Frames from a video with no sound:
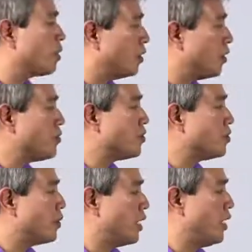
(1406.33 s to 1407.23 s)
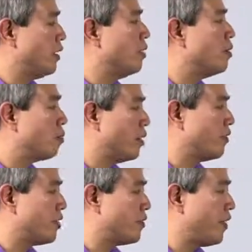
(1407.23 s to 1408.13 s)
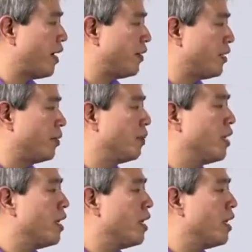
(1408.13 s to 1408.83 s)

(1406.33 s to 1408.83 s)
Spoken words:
close to it in reference value.